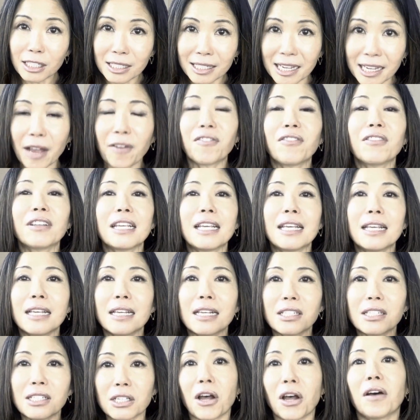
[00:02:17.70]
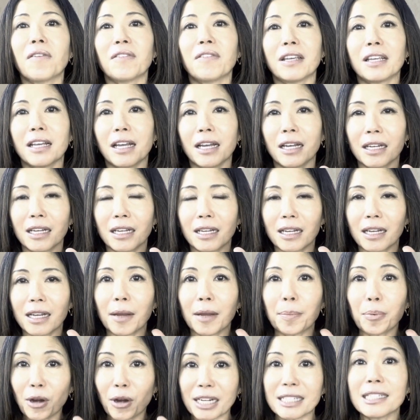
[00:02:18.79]
definitely solving a
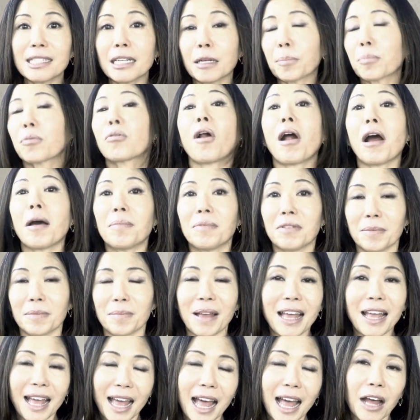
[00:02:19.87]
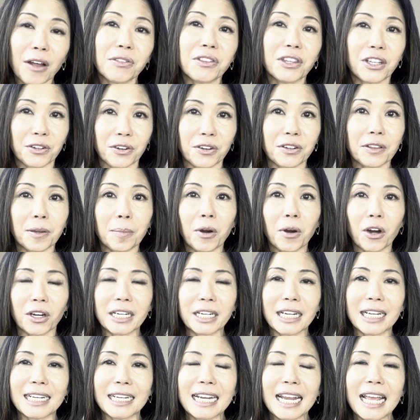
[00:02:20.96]
pressing problem out there in the
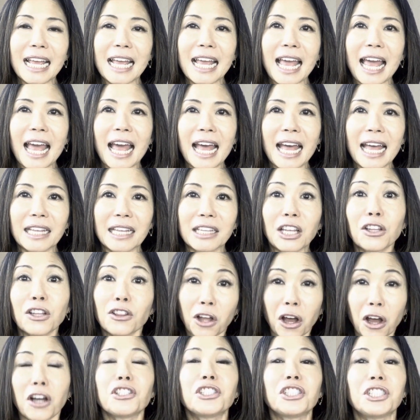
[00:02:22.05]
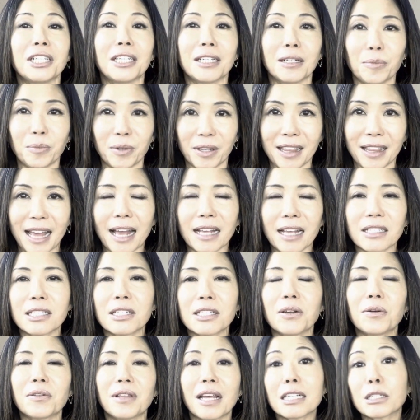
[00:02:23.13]
market and launching with that.
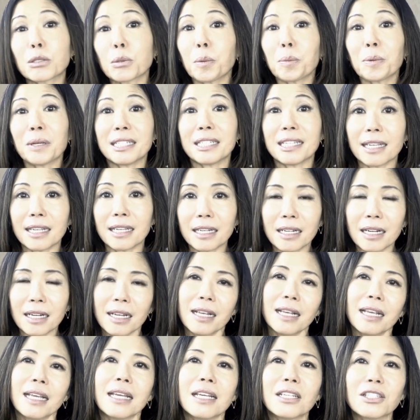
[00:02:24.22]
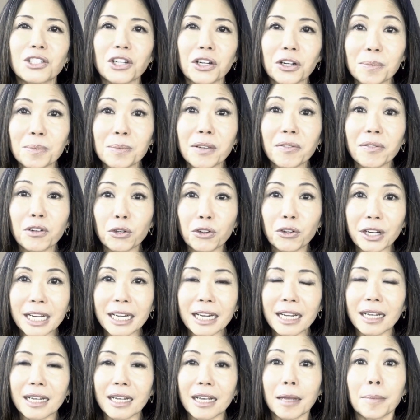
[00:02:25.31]
So that's what we did in terms of
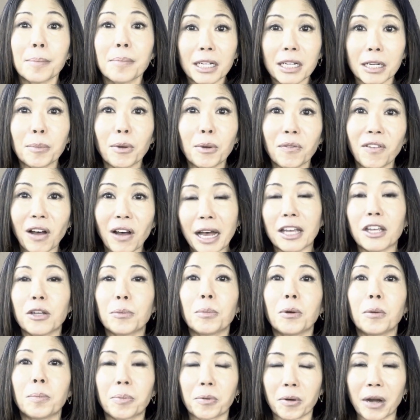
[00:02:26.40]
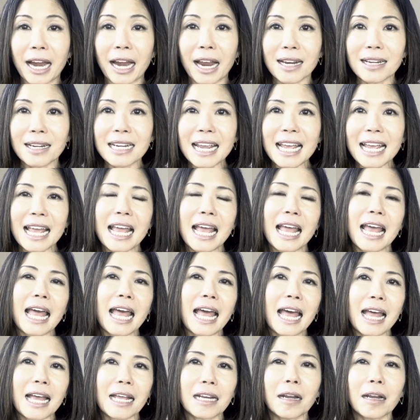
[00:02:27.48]
creating a minimal viable brand.
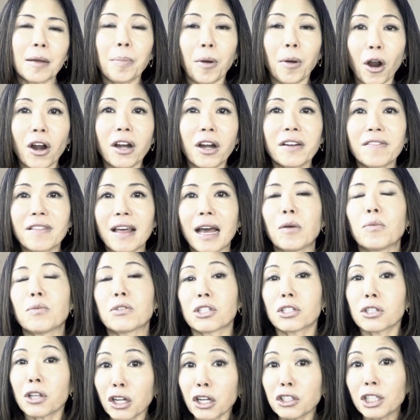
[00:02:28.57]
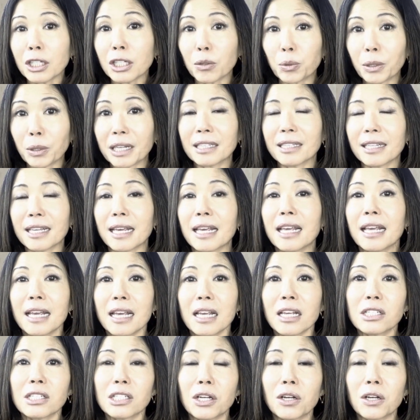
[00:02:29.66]
And part of that was launching quickly
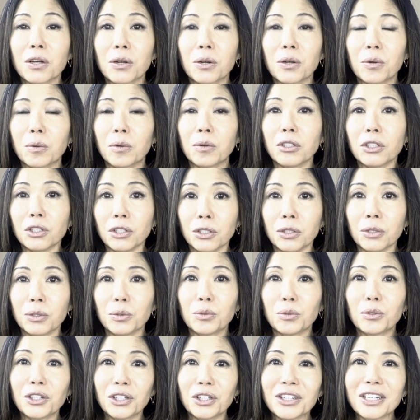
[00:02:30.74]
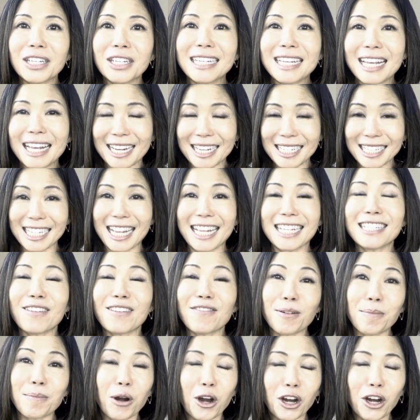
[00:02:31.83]
so you could get a sense
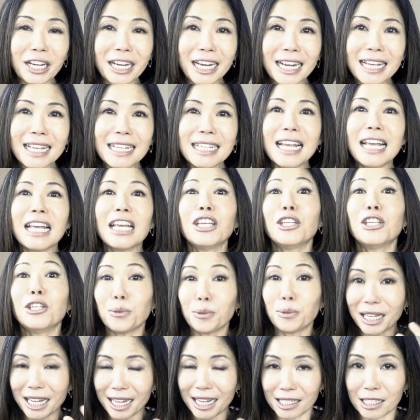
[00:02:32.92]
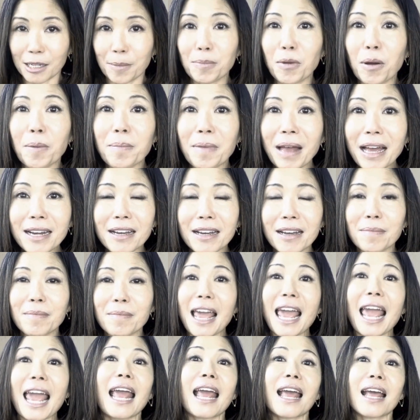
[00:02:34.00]
of the market, you would get some momentum,
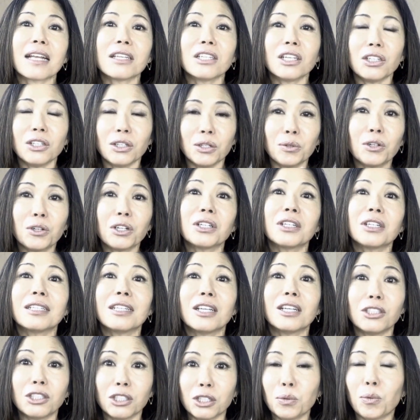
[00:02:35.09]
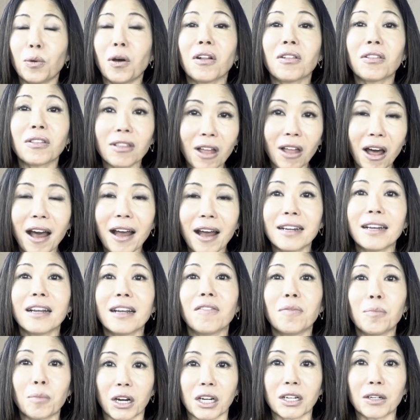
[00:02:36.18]
and you could do a lot
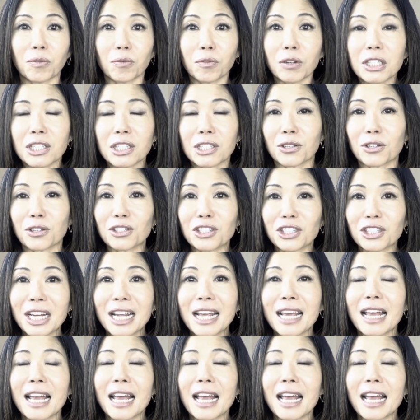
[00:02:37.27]
of market research